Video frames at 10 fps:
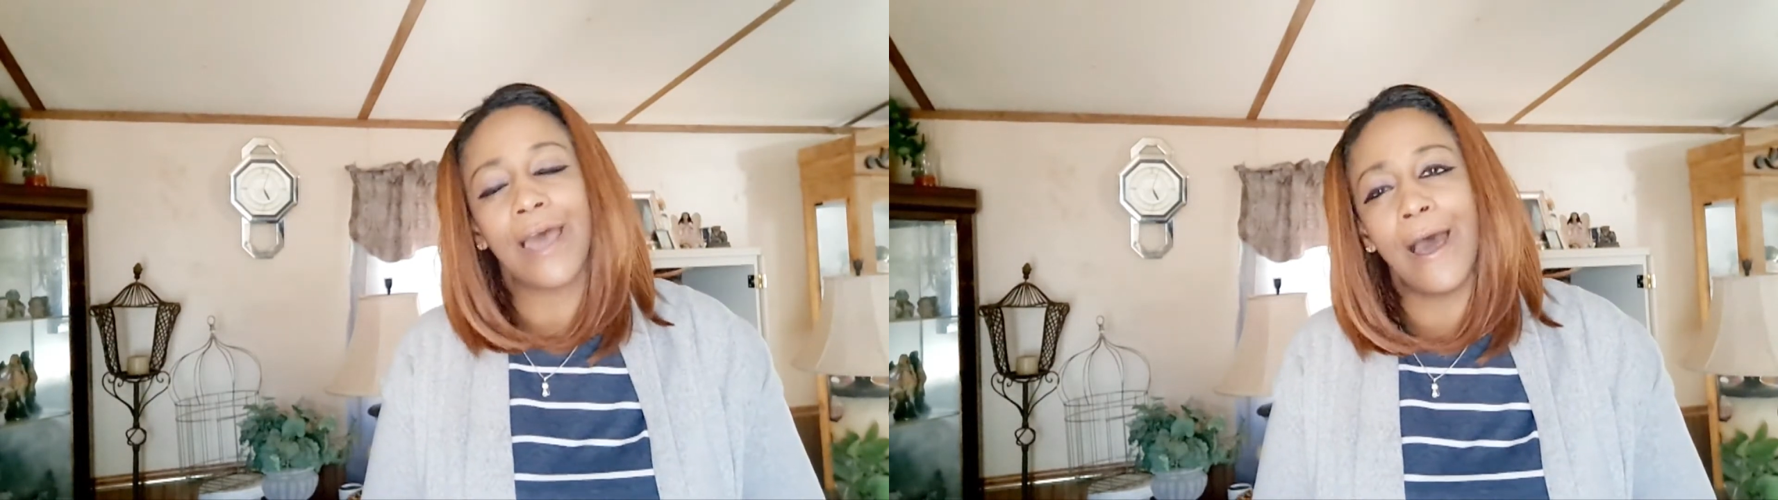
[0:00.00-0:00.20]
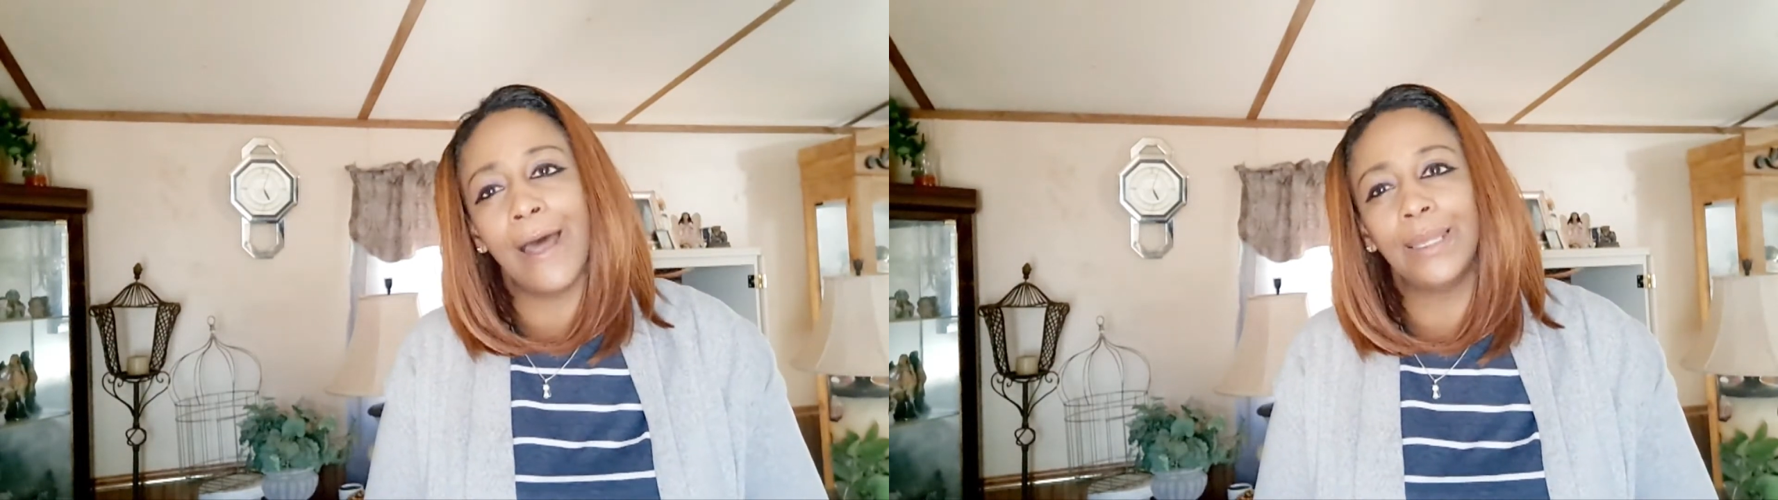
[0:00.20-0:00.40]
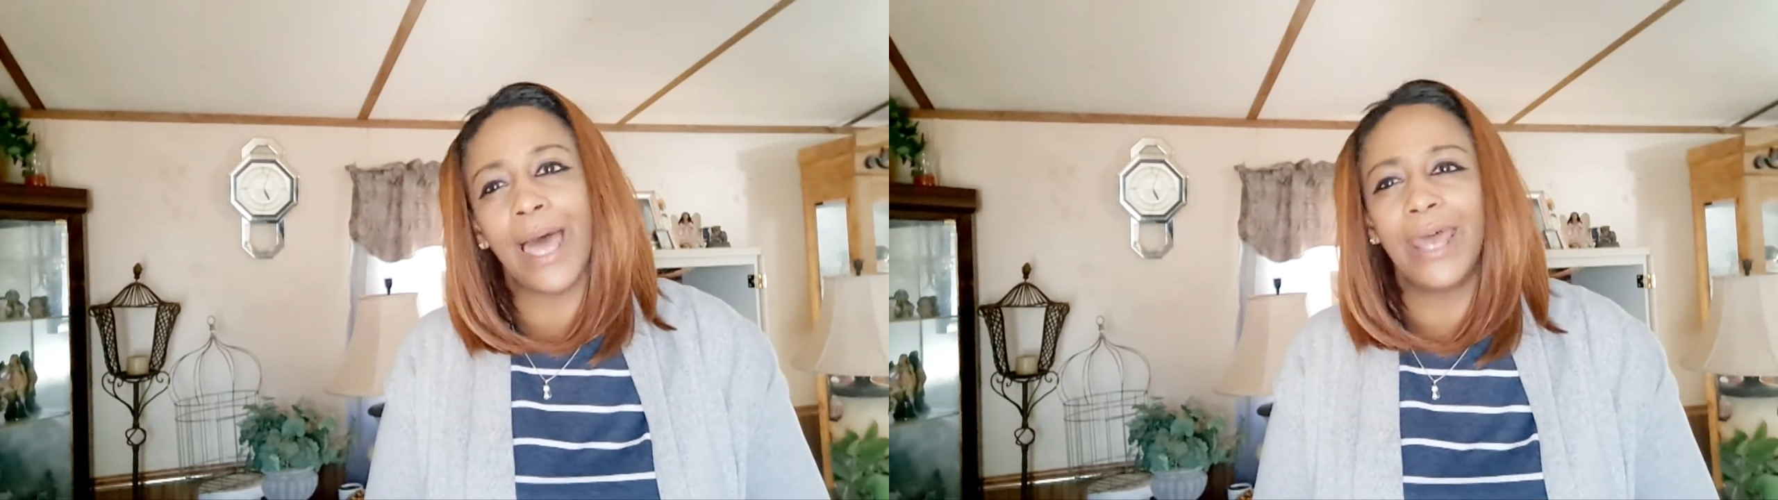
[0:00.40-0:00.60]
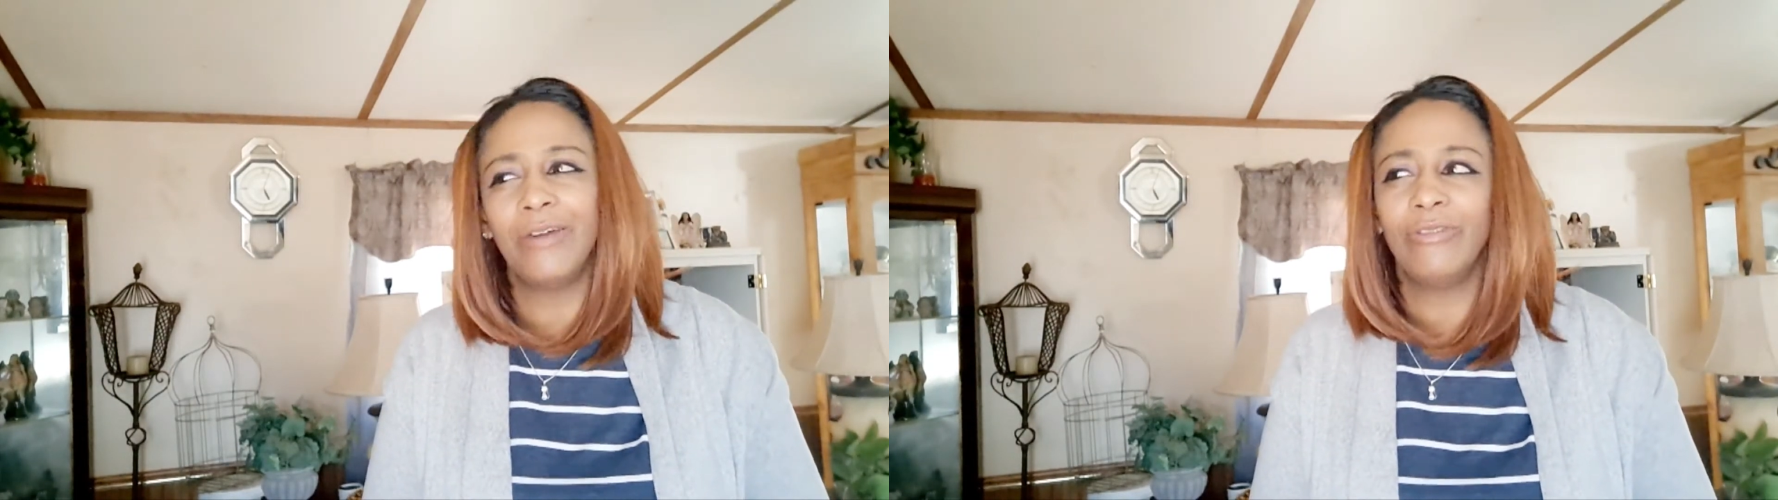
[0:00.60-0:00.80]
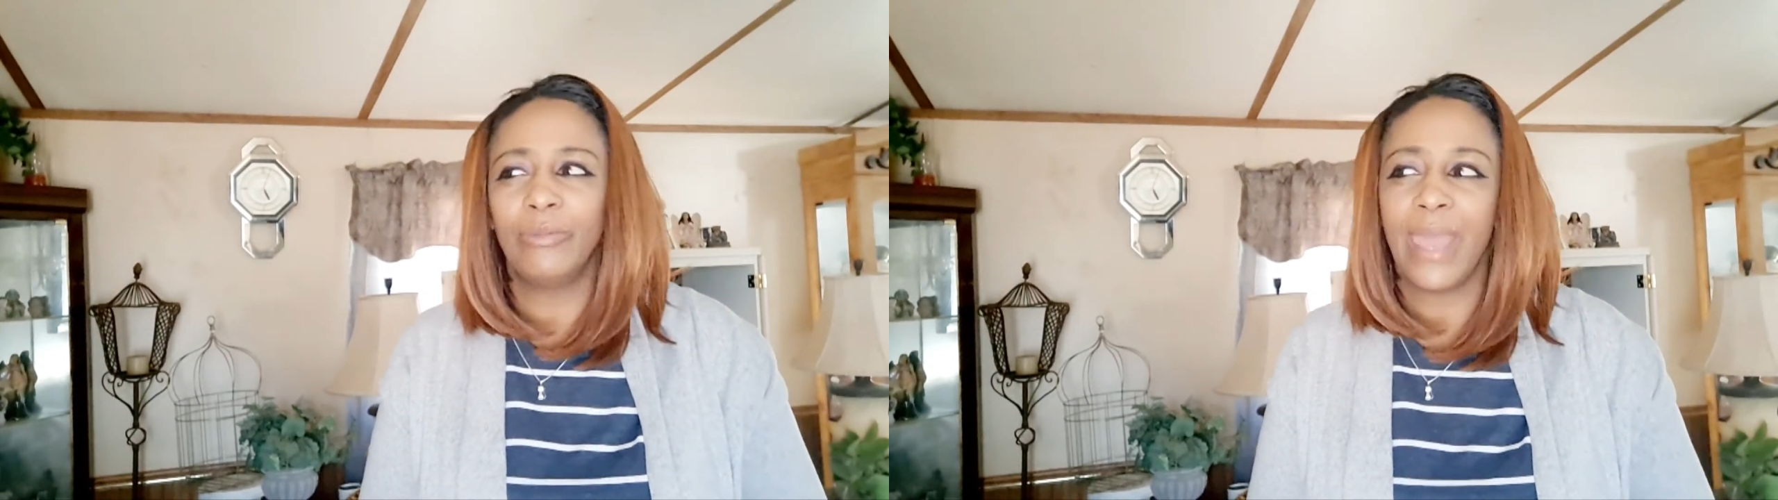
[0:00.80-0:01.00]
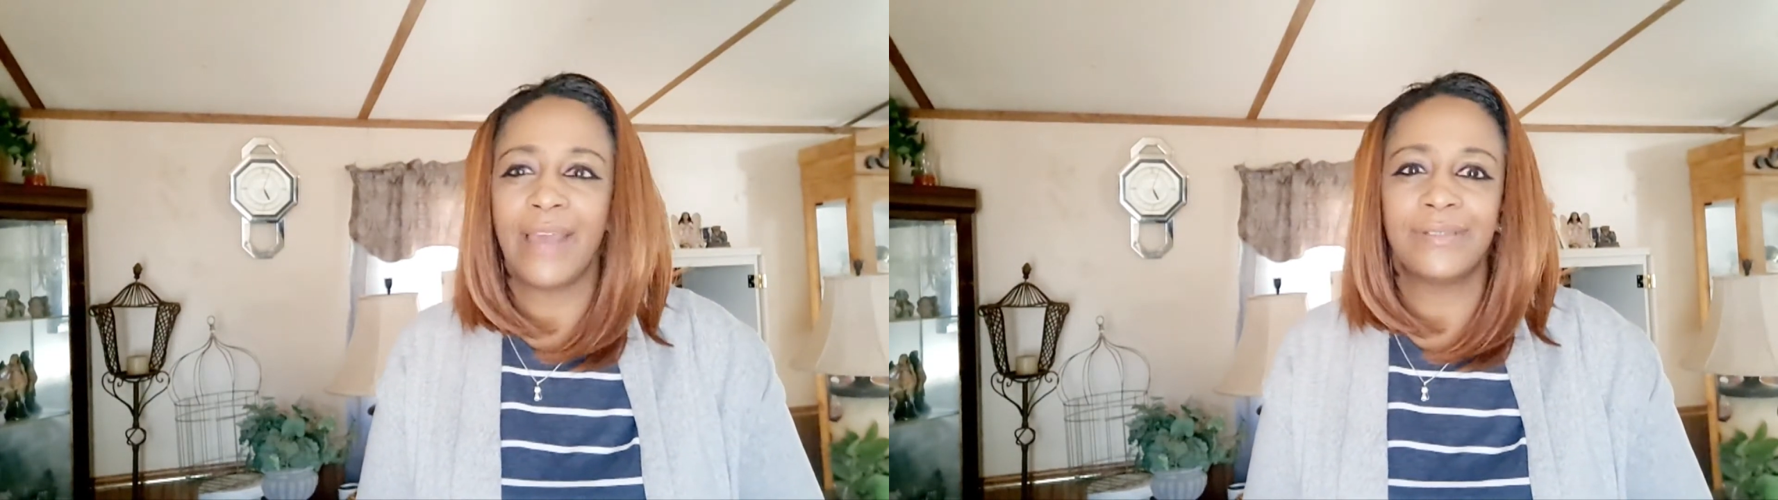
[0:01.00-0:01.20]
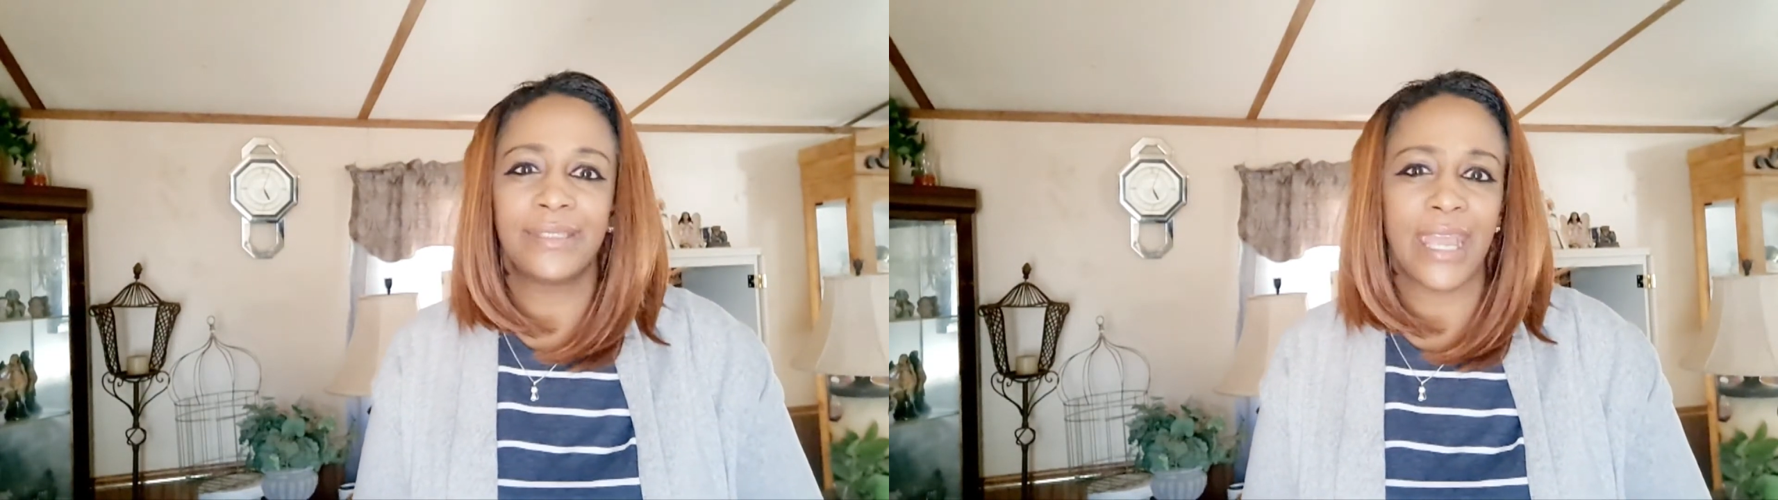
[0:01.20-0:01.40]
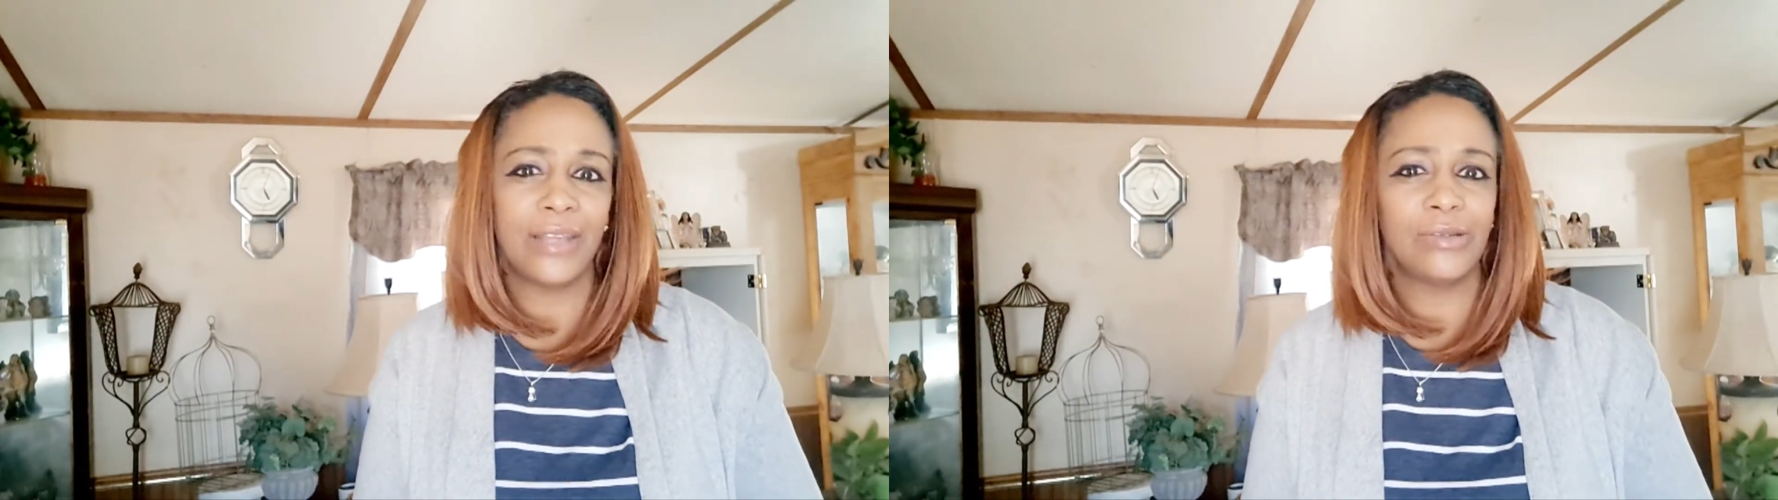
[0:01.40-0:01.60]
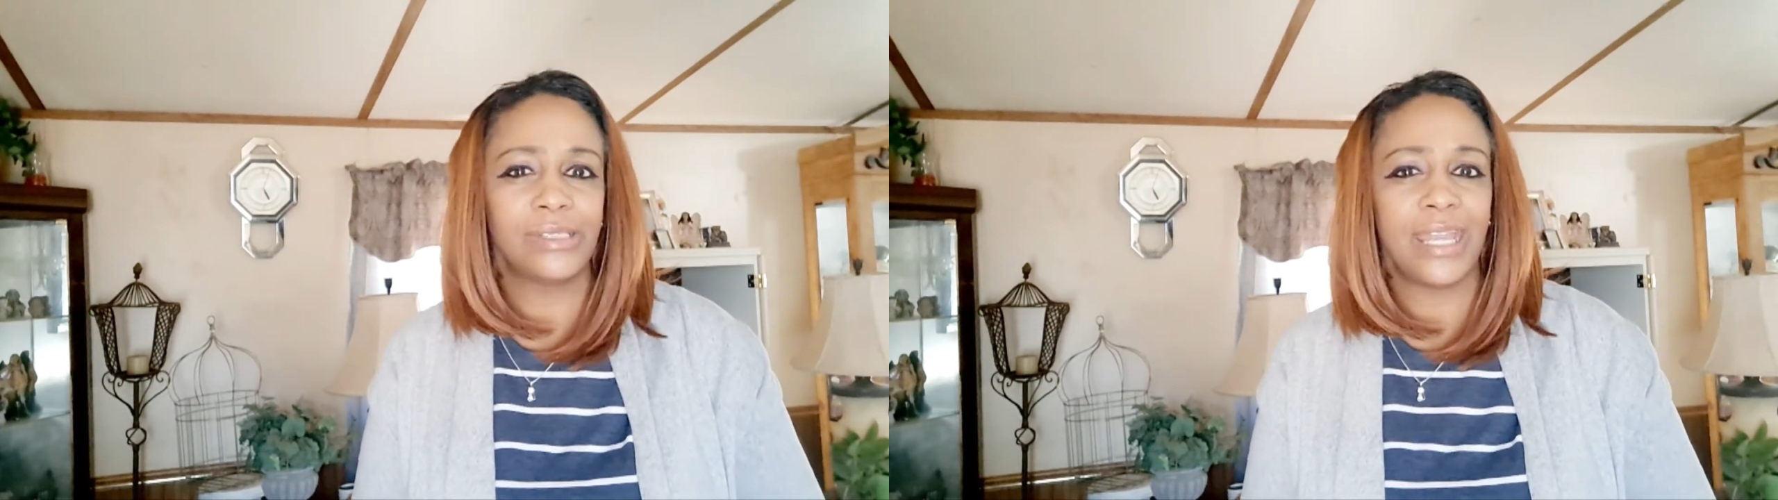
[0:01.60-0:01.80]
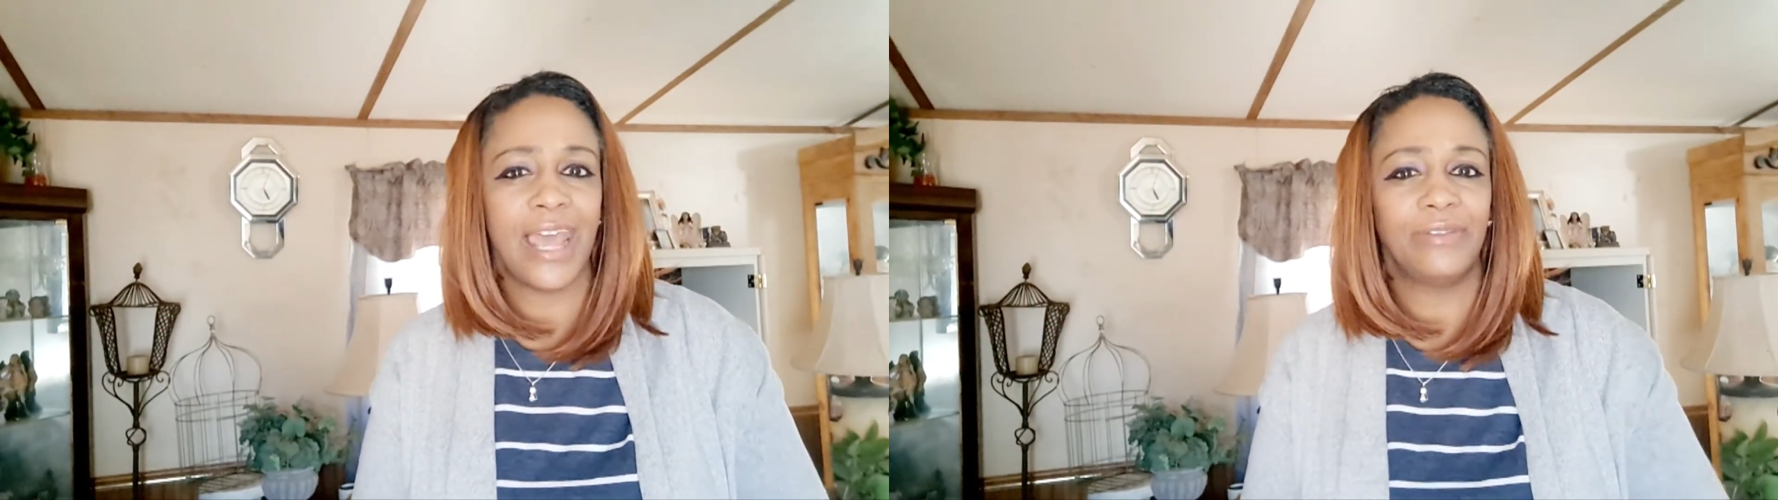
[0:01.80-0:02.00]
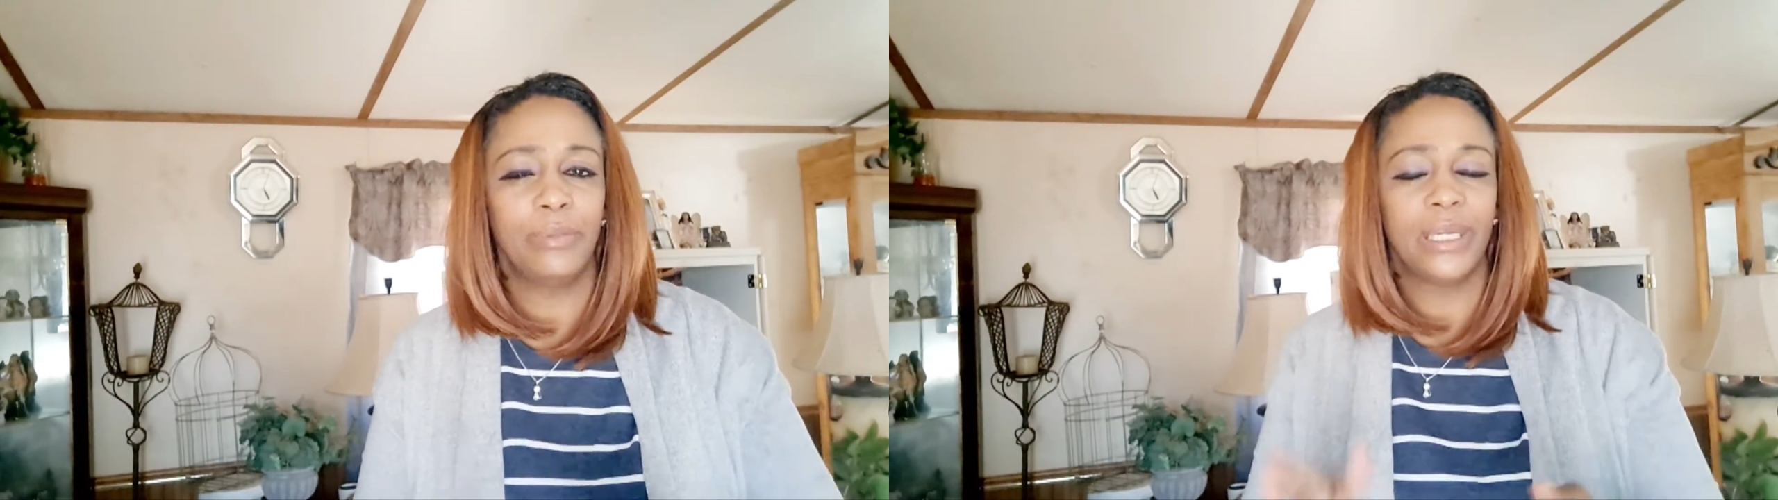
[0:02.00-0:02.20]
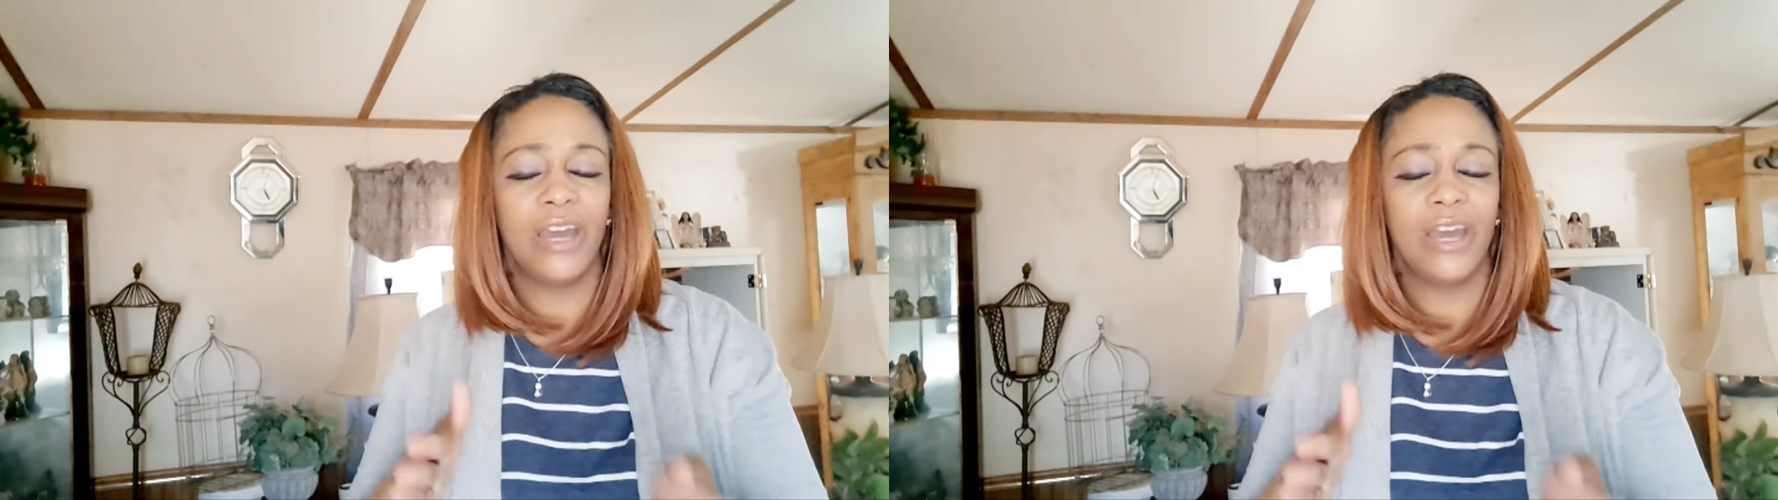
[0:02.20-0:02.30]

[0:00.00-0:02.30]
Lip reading: A lot of them have standards that have to be